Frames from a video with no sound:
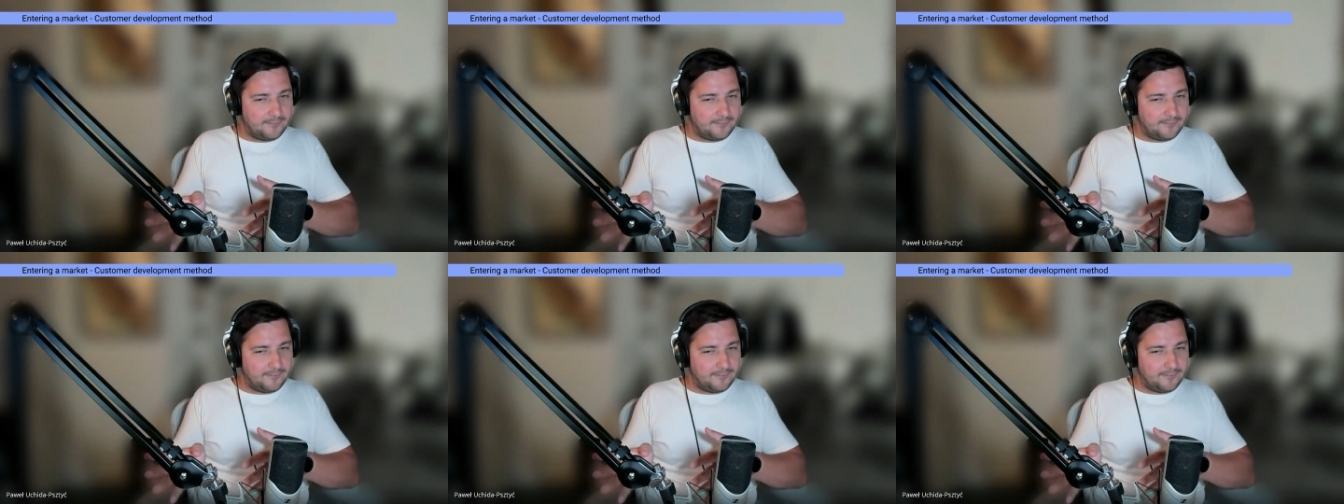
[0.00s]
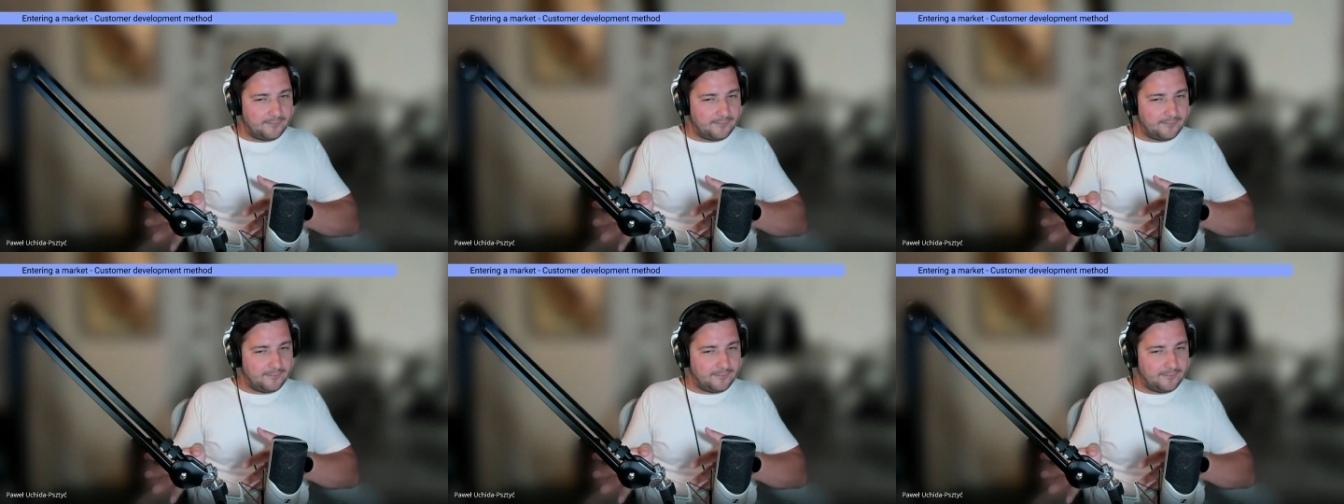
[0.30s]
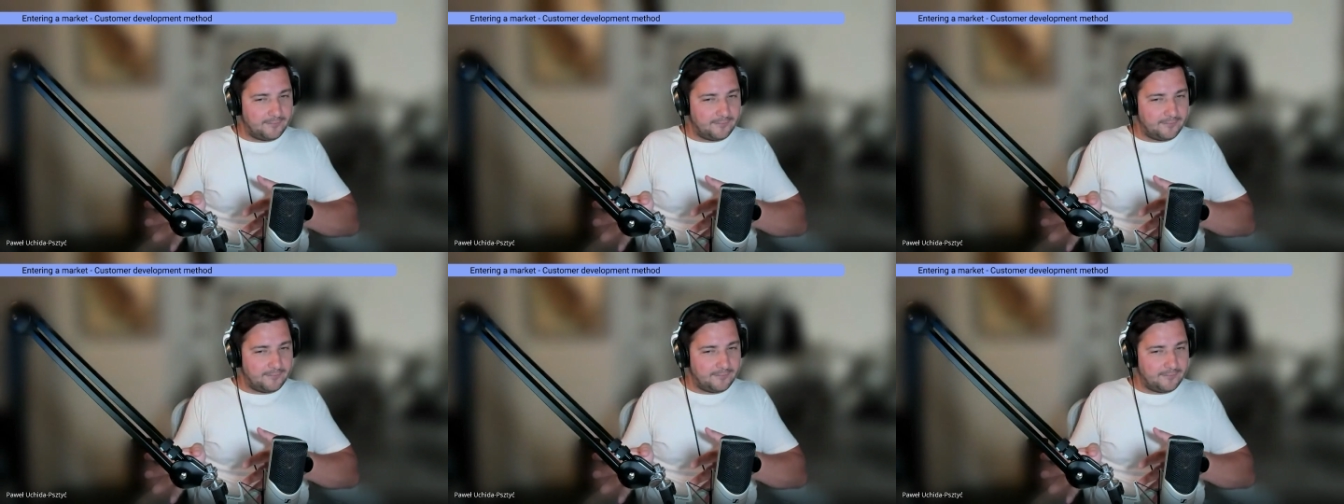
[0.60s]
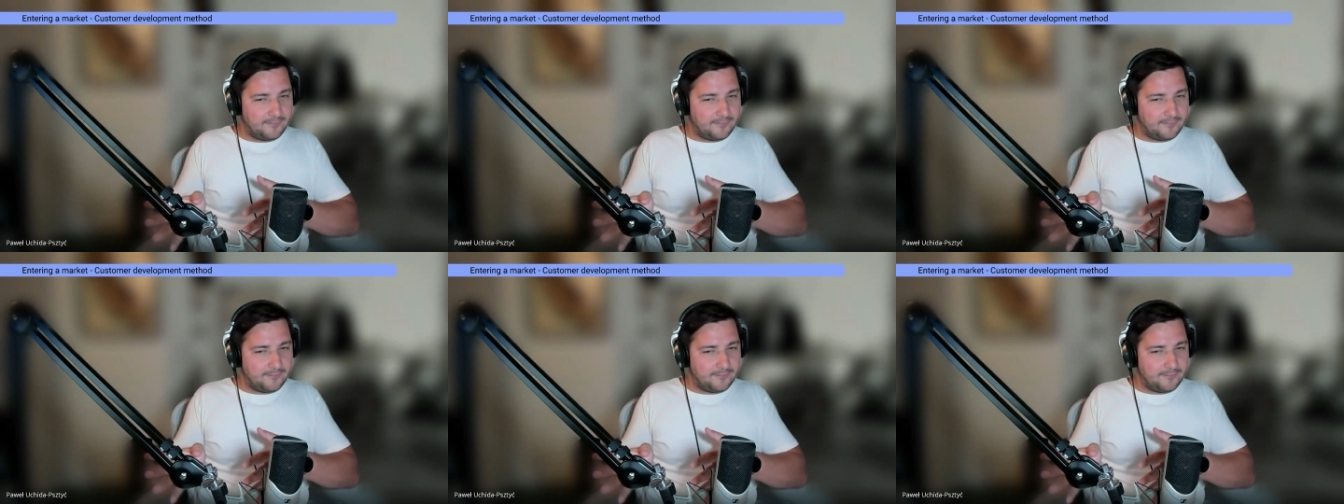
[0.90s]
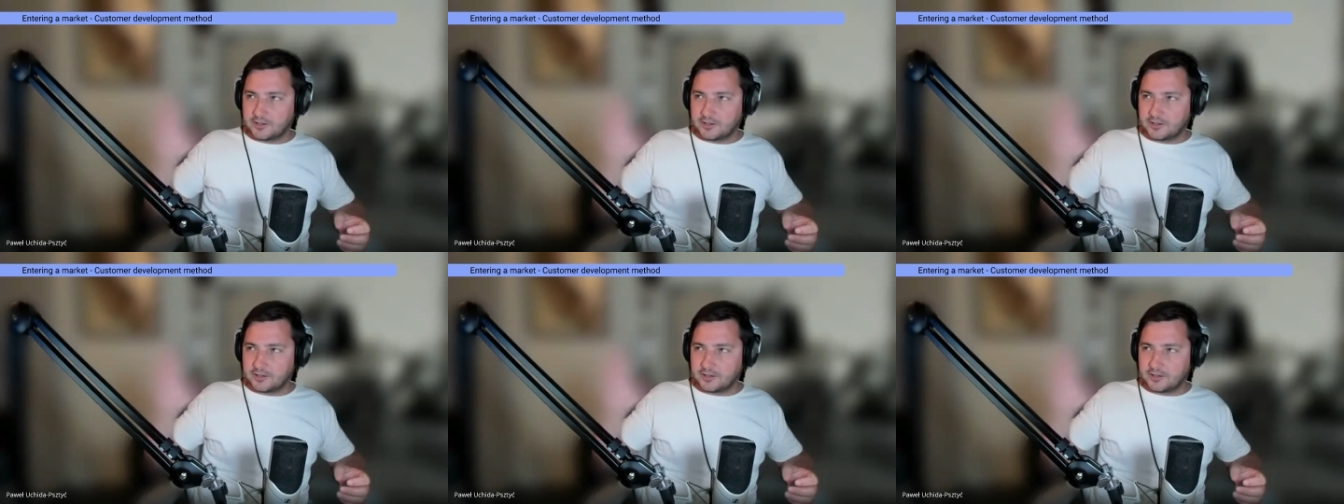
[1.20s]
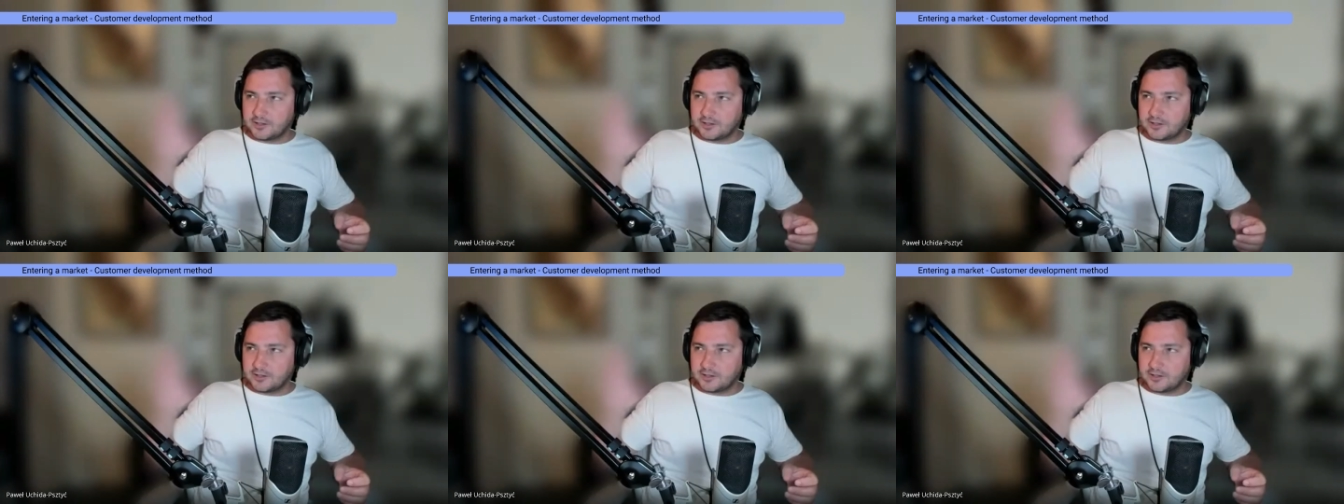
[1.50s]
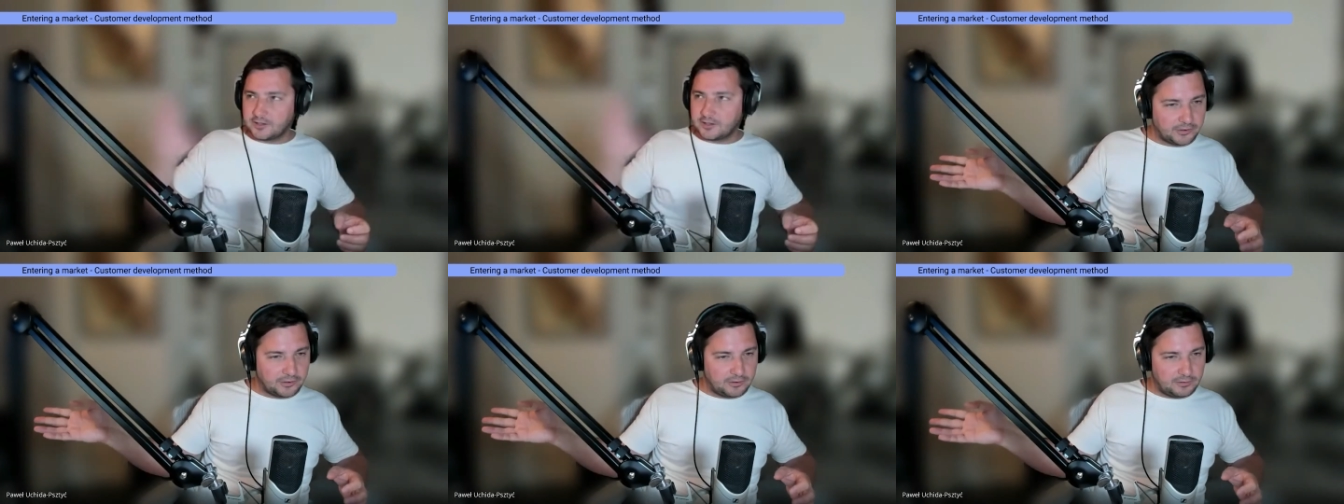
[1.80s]
You created a successful market in San
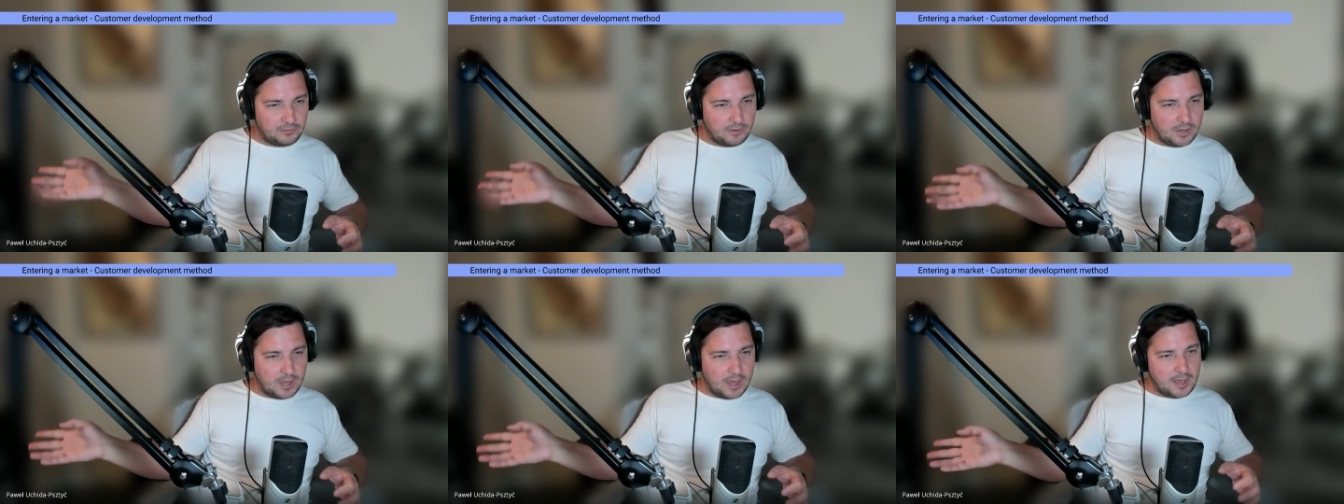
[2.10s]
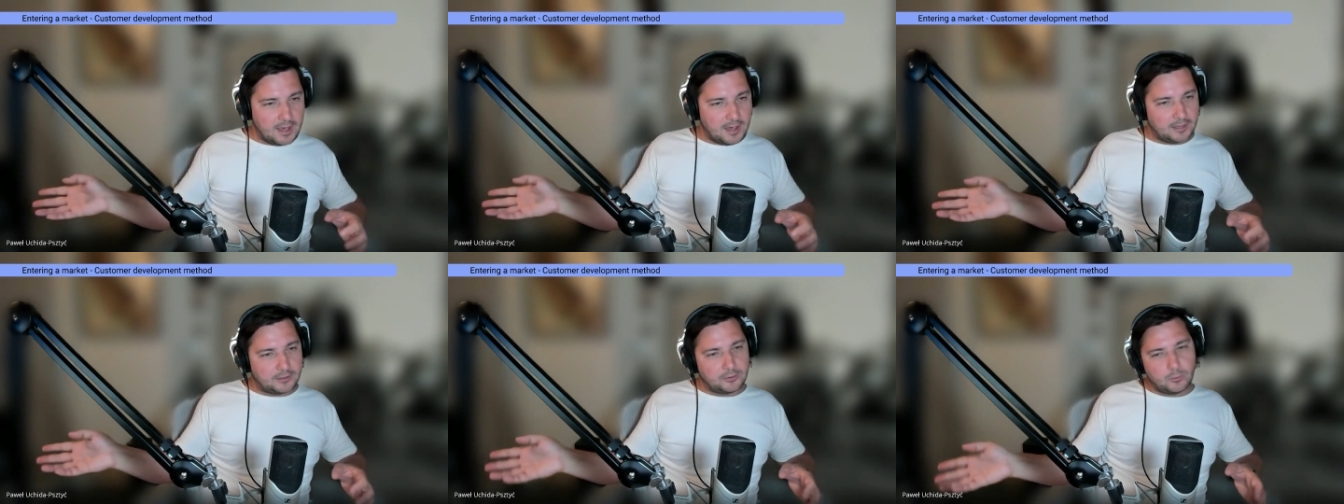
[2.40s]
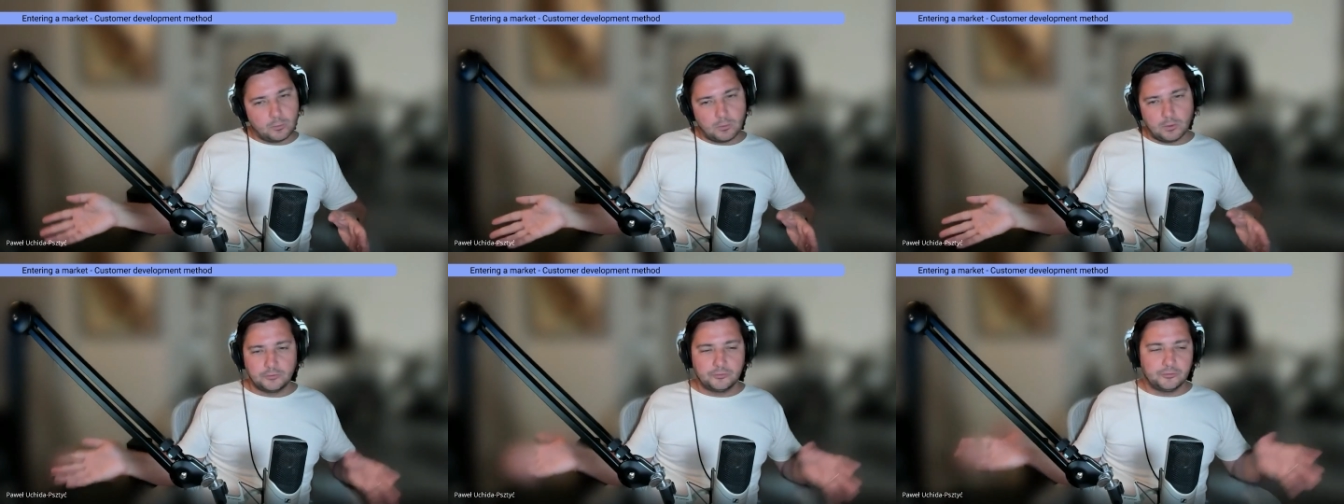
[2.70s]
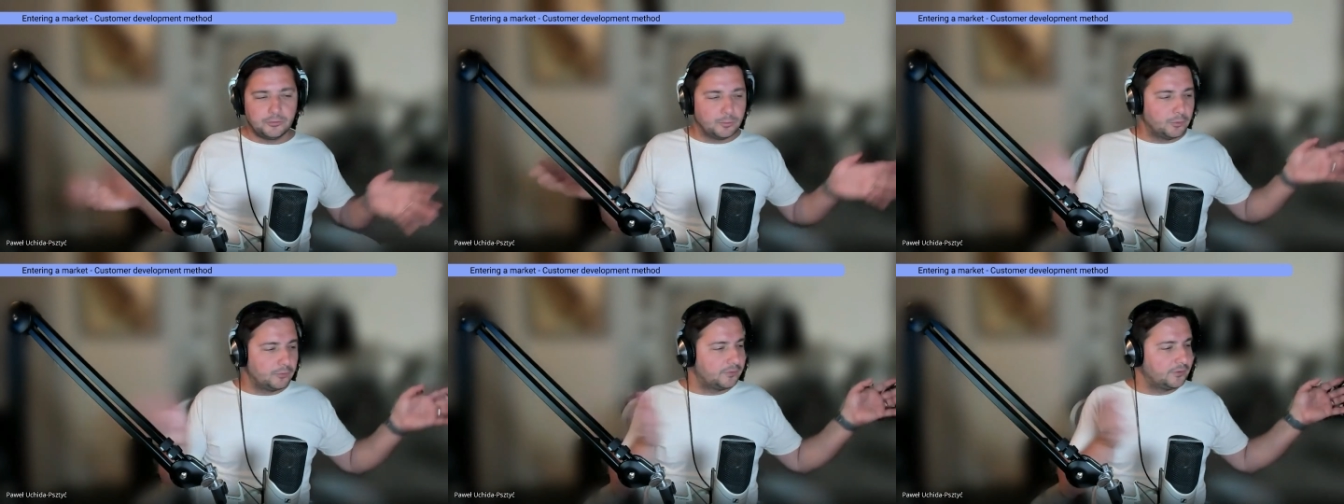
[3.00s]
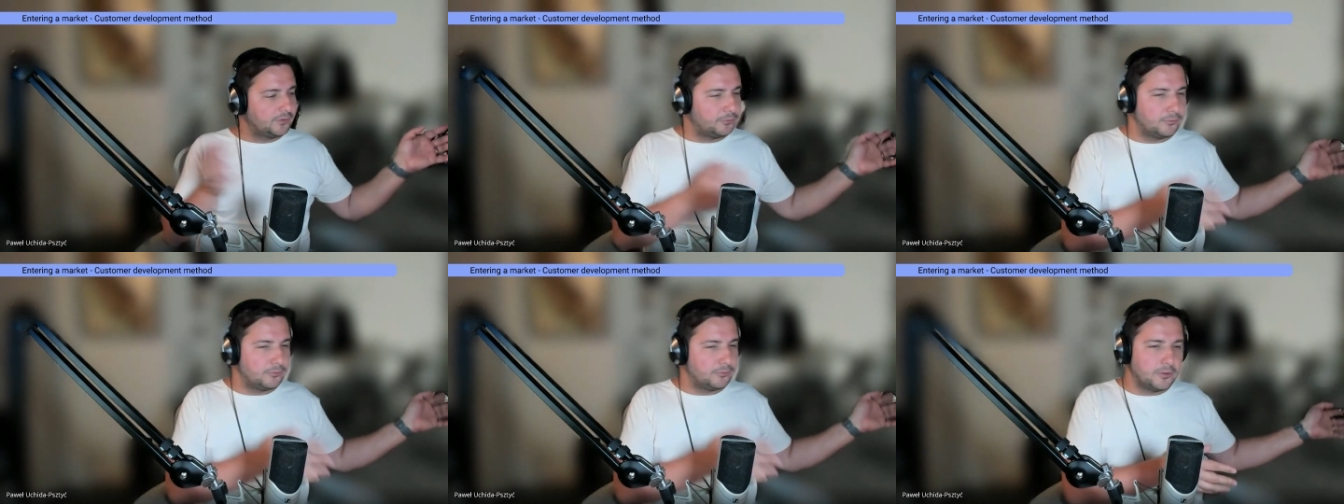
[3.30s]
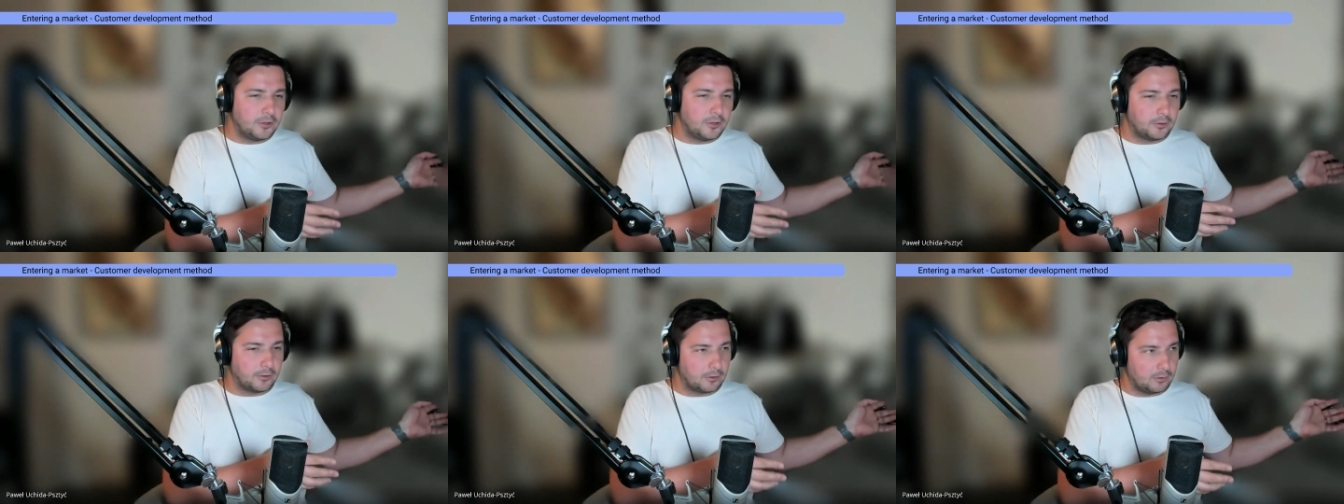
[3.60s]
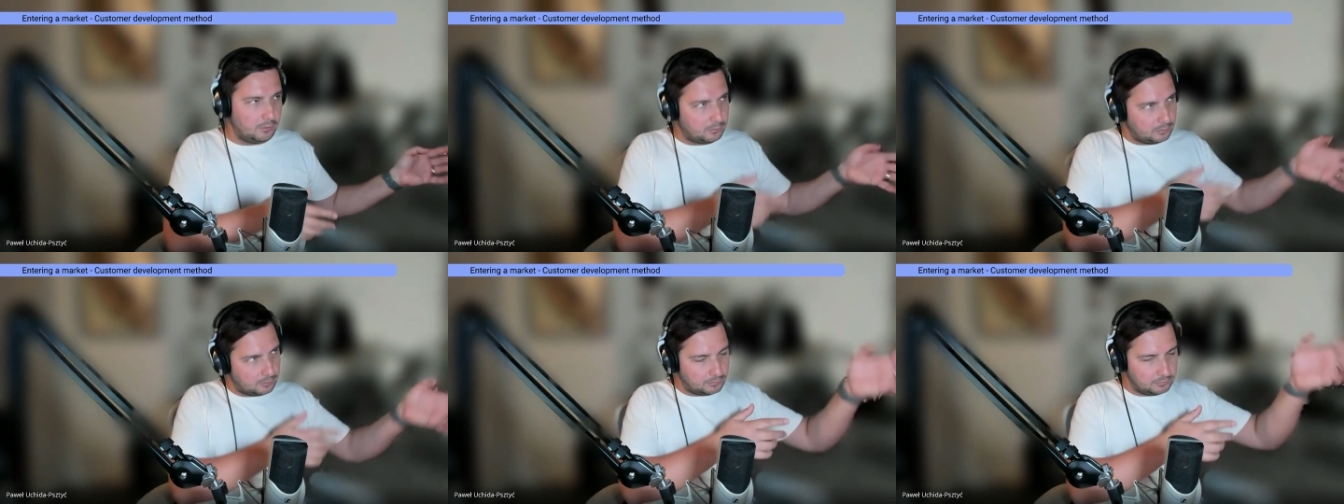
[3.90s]
Francisco, and you want to move it to New York
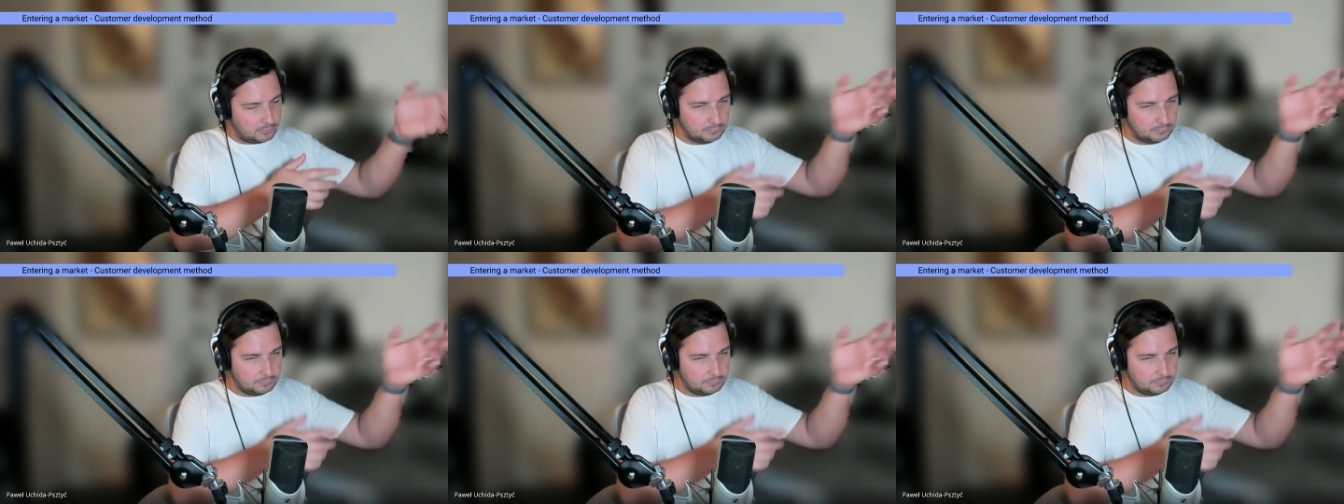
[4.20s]
or